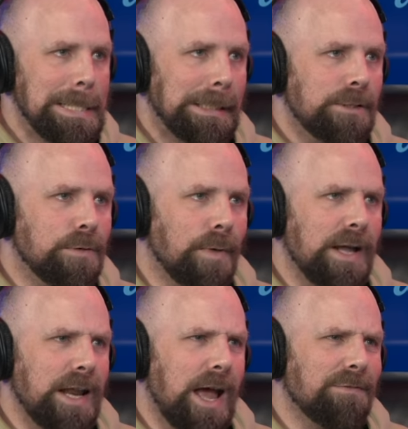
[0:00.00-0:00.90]
You
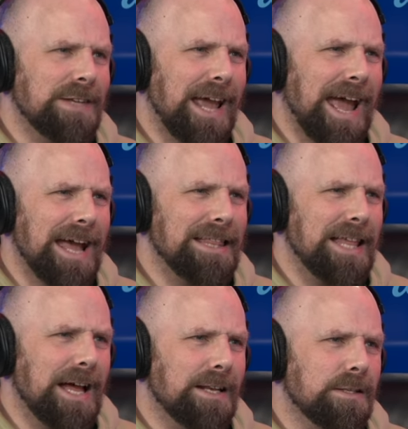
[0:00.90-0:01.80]
might have to add
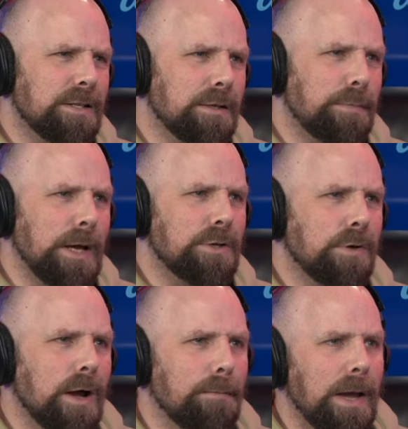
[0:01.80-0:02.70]
that to the
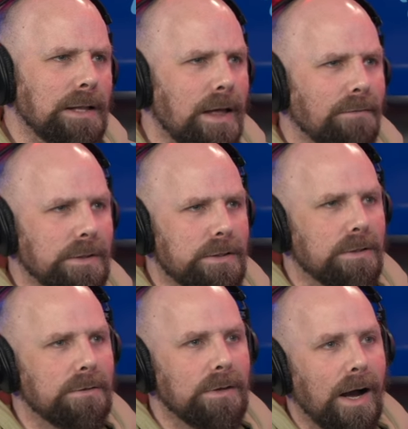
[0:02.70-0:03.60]
Patreon pay level
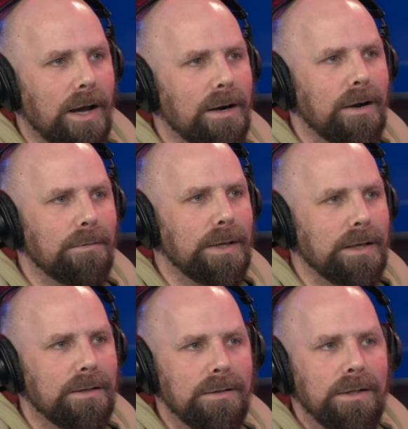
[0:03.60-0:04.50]
soon. I don't know,
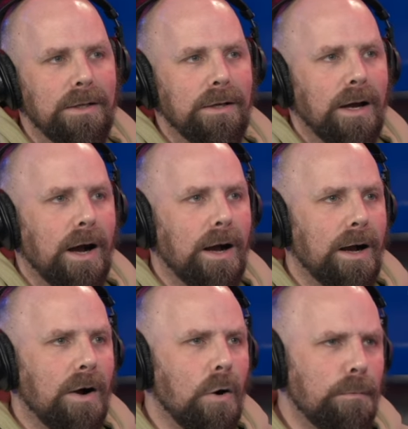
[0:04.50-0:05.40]
man.
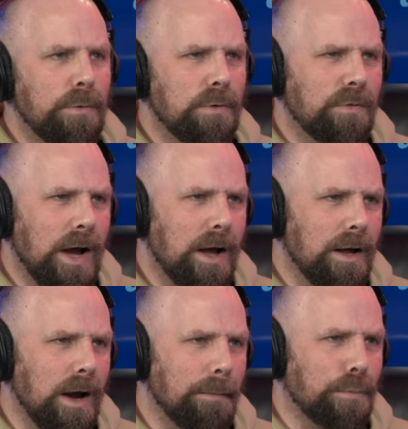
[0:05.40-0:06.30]
Hope you've
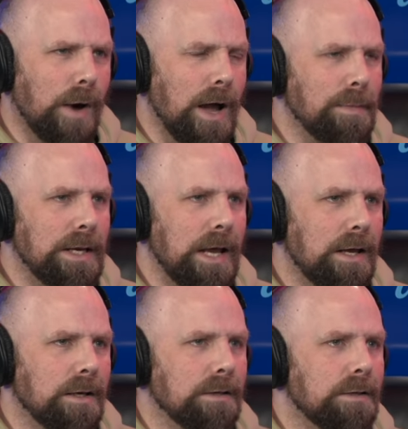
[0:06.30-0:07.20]
got Prime in
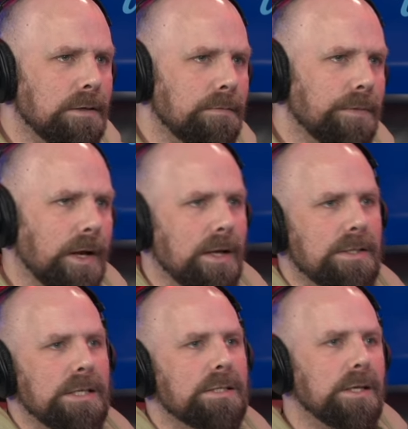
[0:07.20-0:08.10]
hand. I got
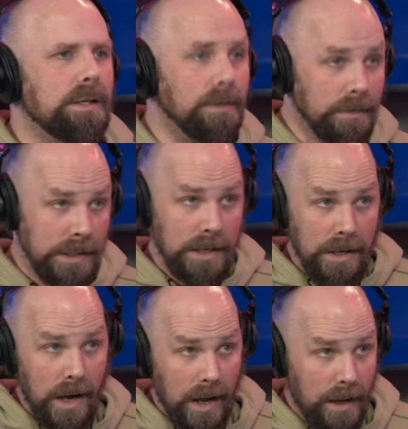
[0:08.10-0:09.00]
DC.
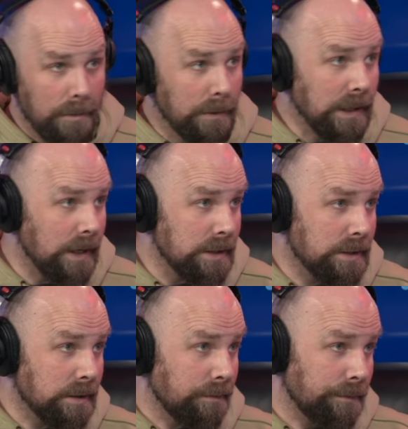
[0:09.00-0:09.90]

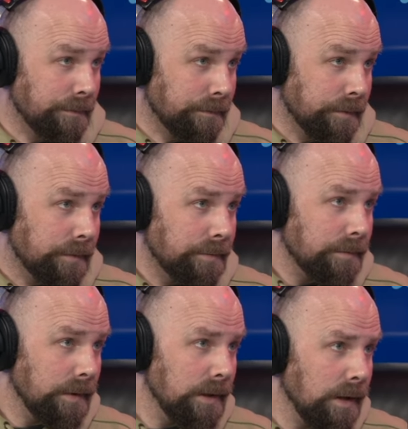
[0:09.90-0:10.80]
Because
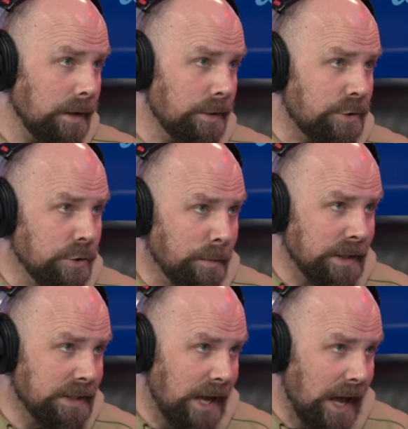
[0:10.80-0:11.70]
the 2
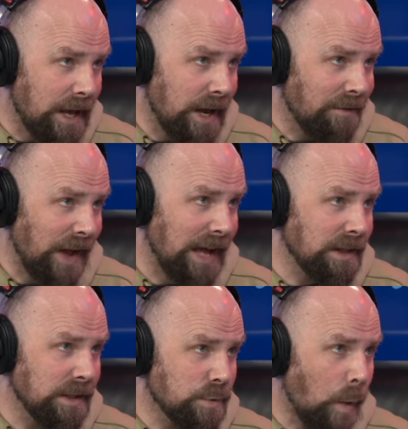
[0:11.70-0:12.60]
months ahead have
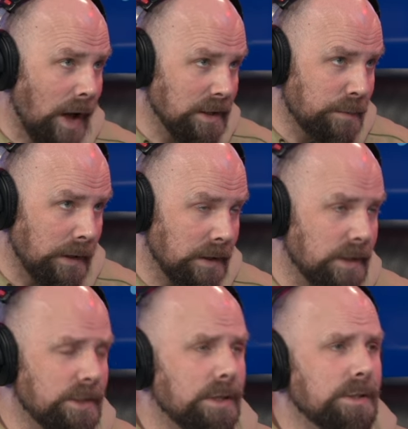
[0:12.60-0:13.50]
endless wild
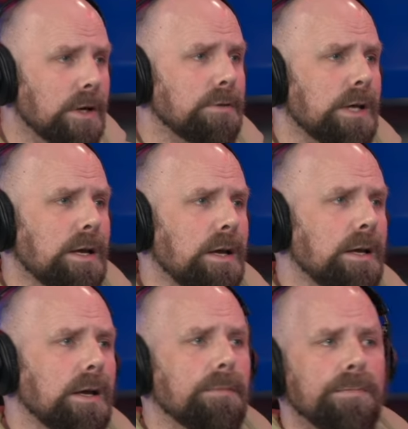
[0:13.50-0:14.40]
speculation in tow. Yeah.